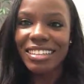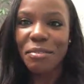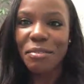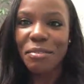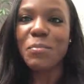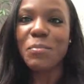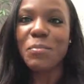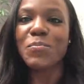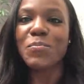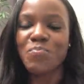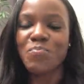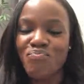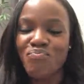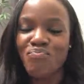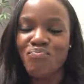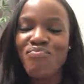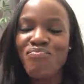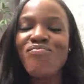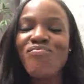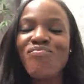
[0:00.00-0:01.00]
Mm-hmm.
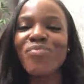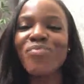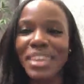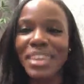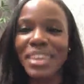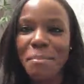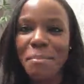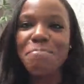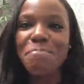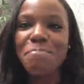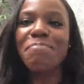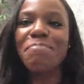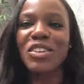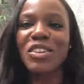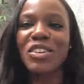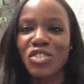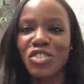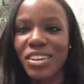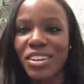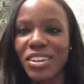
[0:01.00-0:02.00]
Yep. And, and
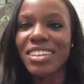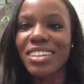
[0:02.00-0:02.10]
of sure course, does.